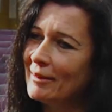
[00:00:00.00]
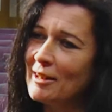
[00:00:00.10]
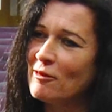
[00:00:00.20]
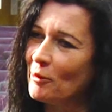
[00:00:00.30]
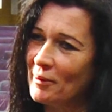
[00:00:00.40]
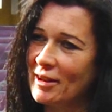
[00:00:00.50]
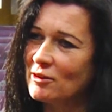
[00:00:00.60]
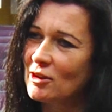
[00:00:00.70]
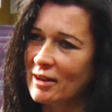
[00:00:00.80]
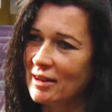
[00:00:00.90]
leave here
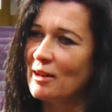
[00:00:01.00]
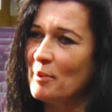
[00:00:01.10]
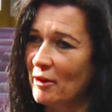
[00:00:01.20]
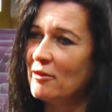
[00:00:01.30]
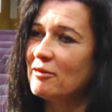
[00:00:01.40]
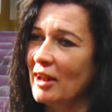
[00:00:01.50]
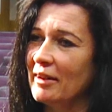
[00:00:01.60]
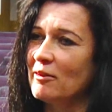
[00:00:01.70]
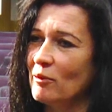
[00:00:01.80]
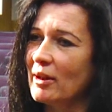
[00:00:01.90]
without talking about the
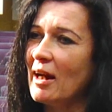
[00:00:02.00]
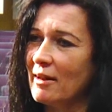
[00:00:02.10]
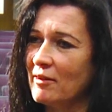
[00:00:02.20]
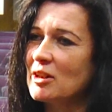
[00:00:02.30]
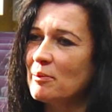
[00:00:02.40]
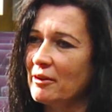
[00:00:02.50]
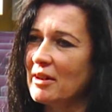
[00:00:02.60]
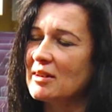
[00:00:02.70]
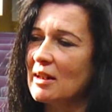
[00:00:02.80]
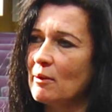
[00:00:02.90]
flood and what kind of
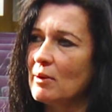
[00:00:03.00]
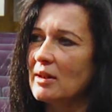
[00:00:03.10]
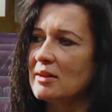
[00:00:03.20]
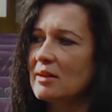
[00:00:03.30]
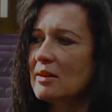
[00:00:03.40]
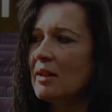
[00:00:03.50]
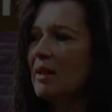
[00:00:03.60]
experience that was.